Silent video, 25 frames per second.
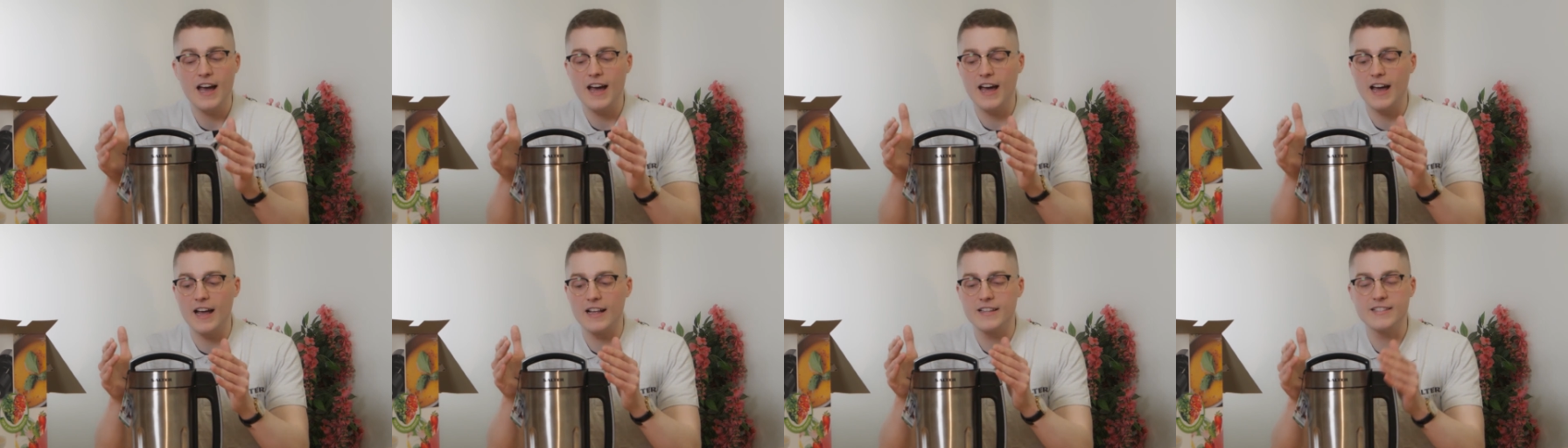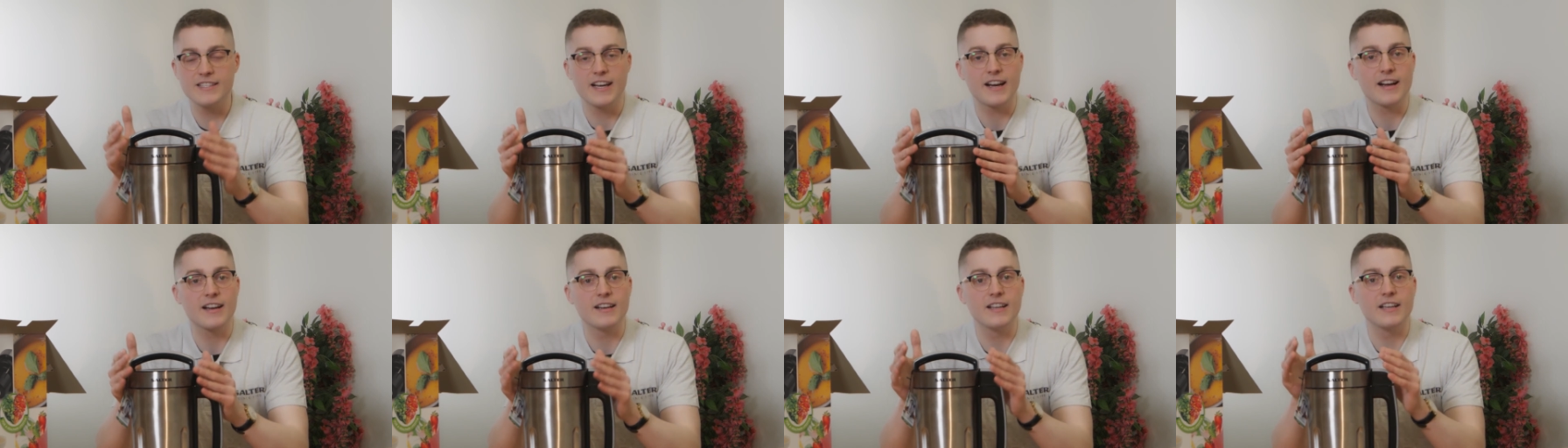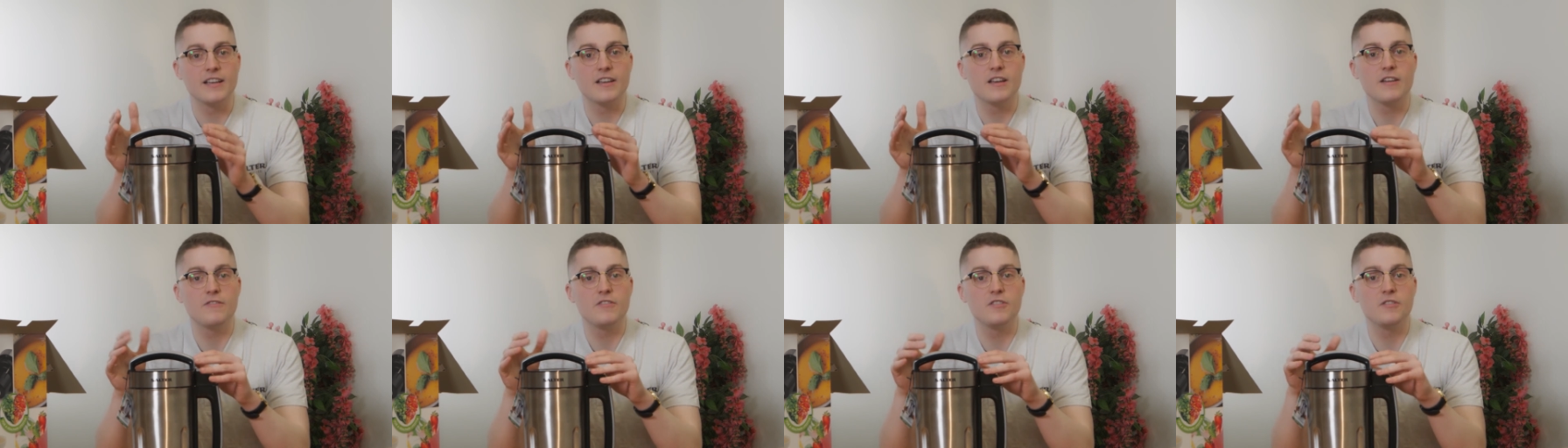And
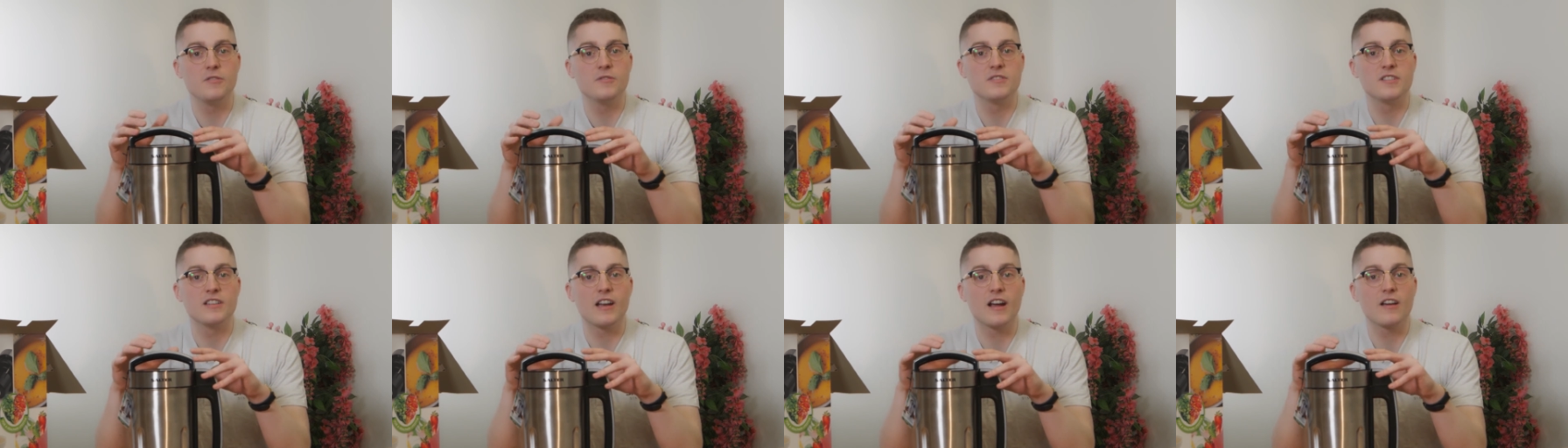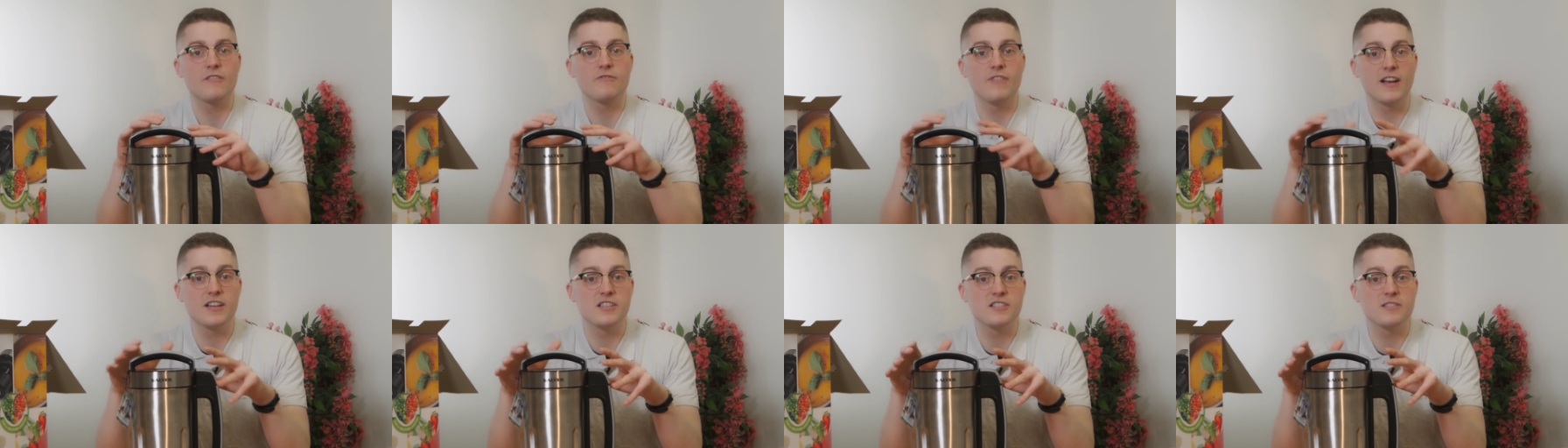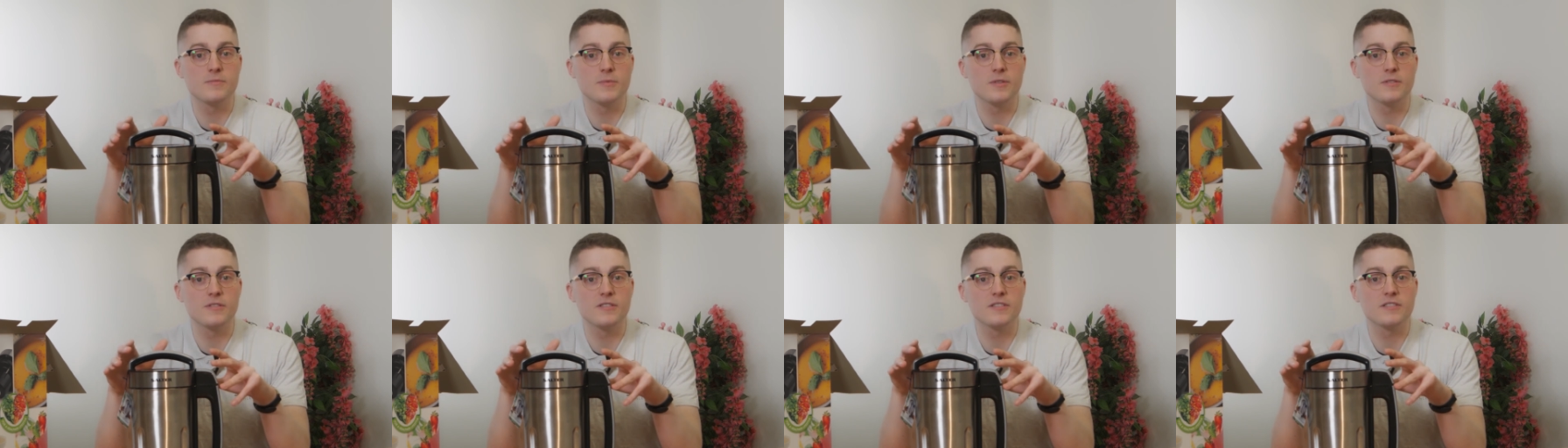secondly, if you're using like
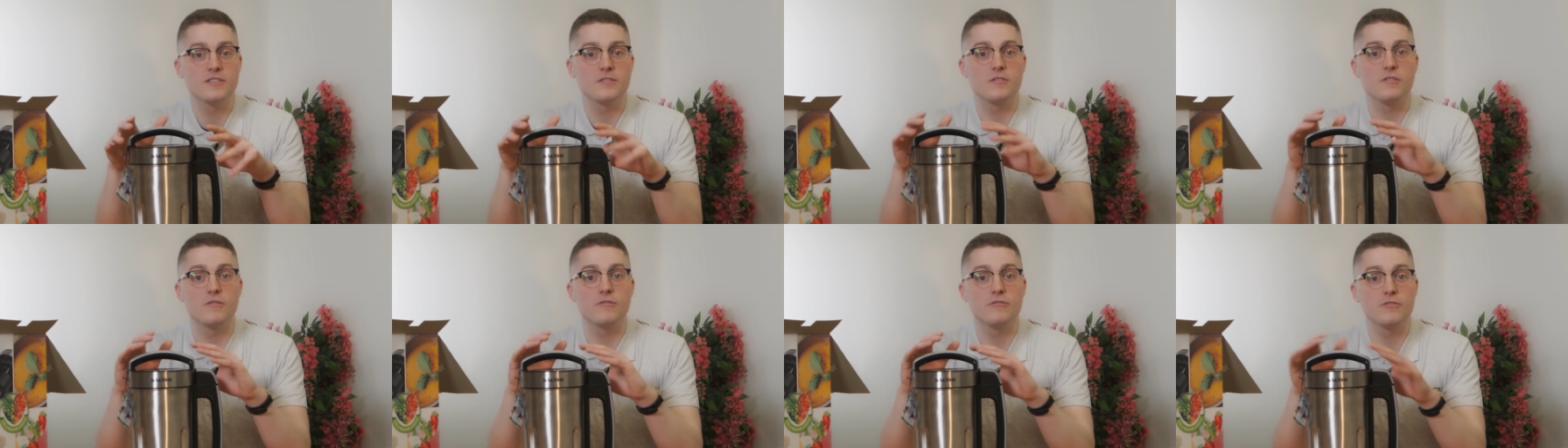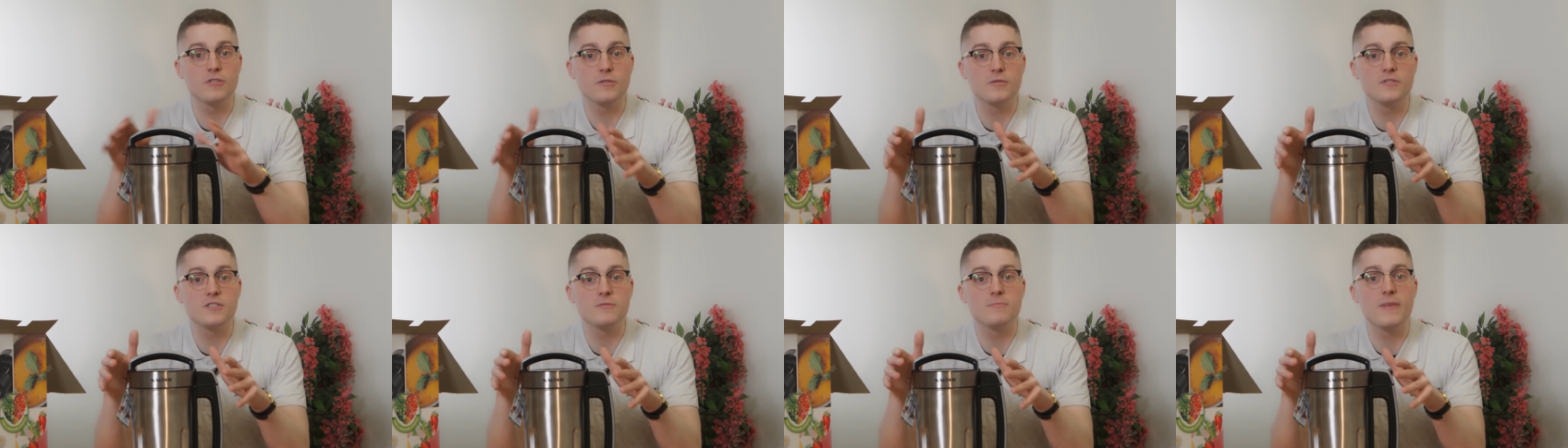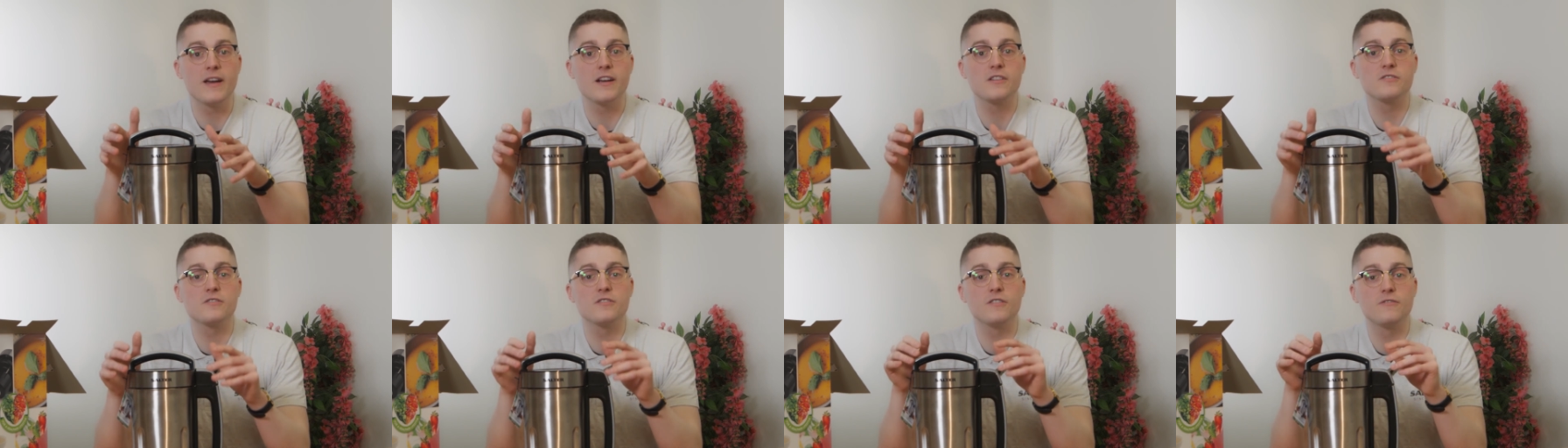vegetables or fruits,
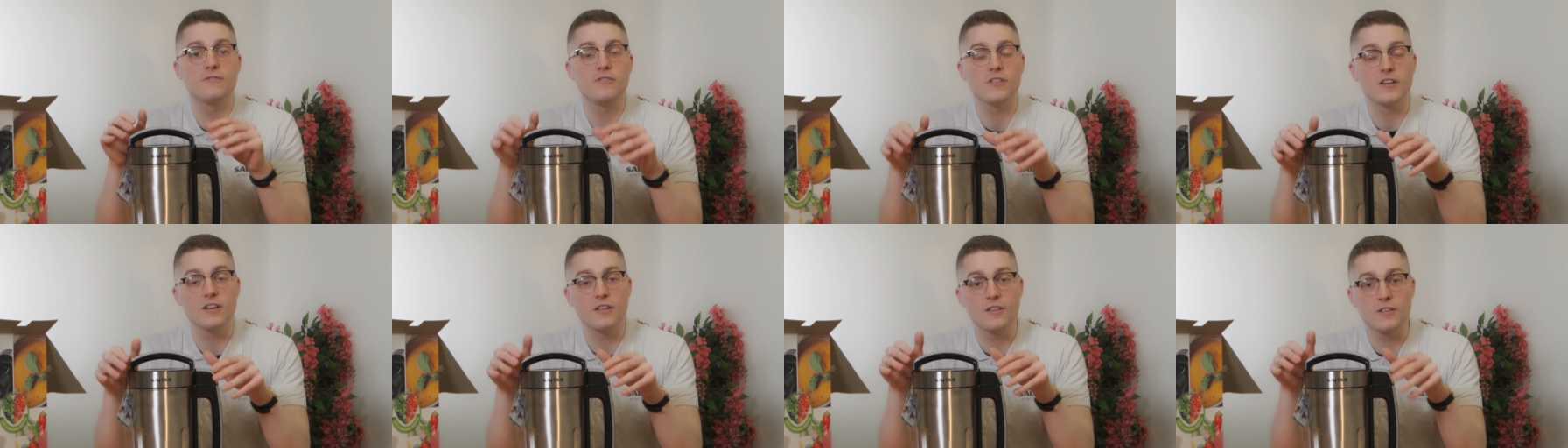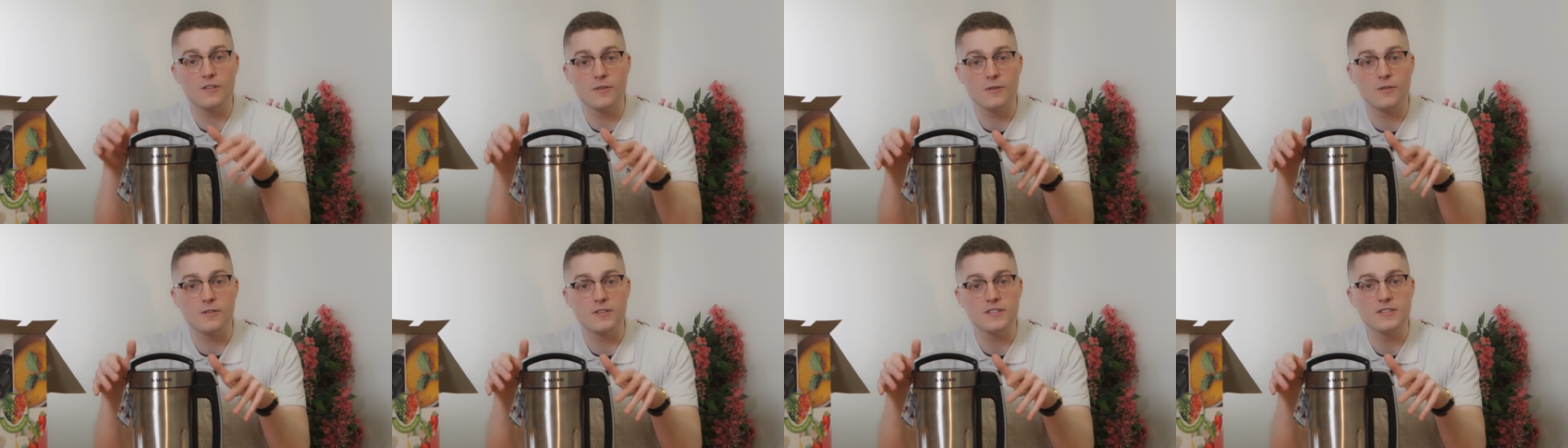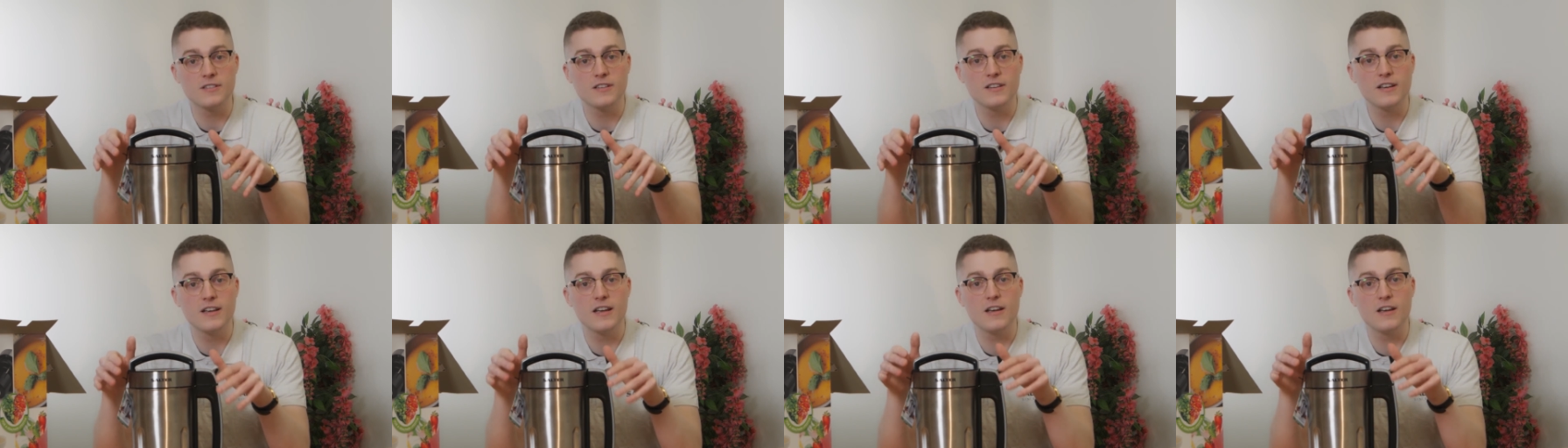make sure they're fully thawed.